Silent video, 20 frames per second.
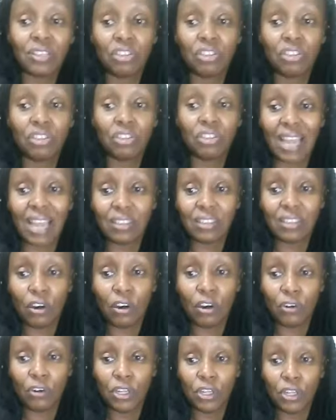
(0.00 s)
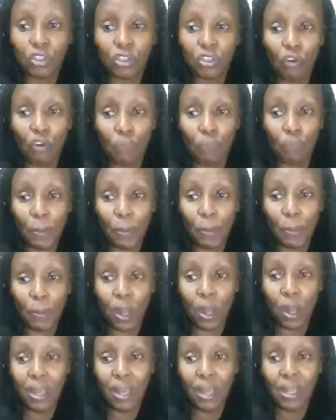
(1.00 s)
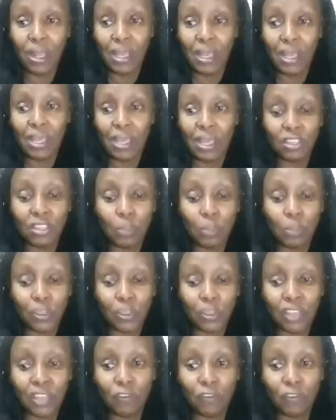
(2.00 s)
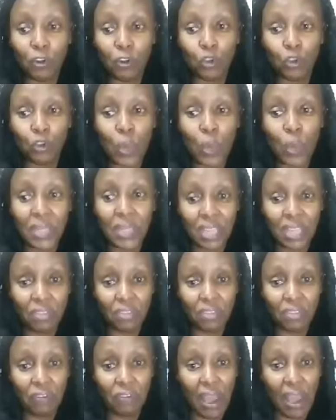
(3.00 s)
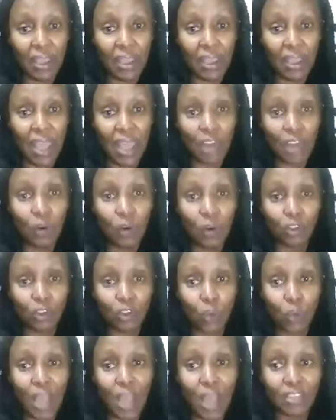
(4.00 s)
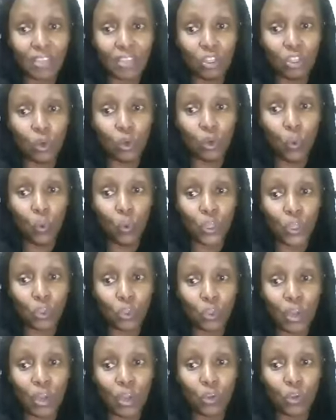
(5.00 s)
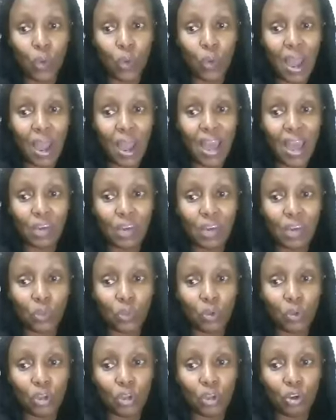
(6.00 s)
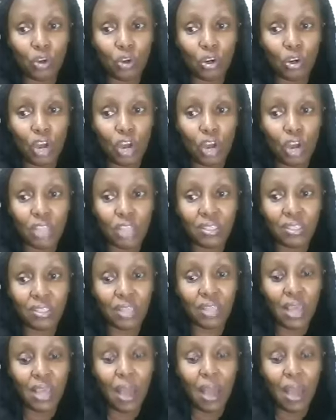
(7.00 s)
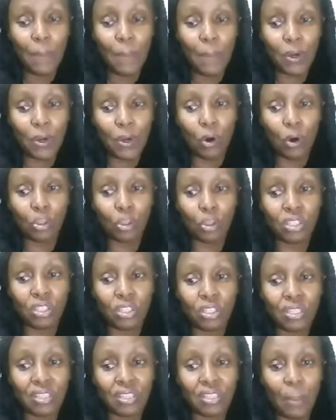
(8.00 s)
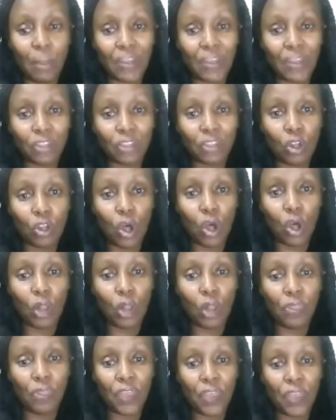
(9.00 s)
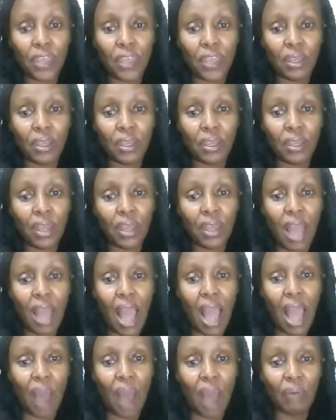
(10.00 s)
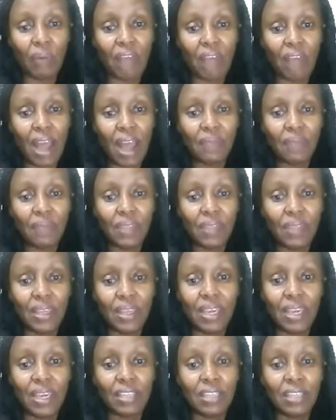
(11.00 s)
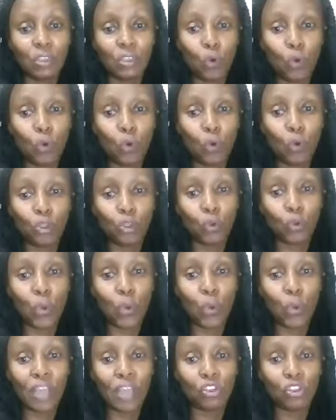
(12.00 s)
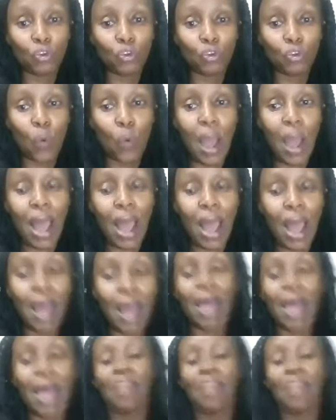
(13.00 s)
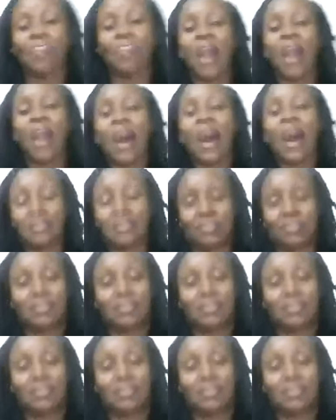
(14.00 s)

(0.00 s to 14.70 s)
three categories of people, it is important for you to identify. Yeah, I don't want to ask you which one you are, which one you're not, because this is a personal thing. However, it is good to ensure that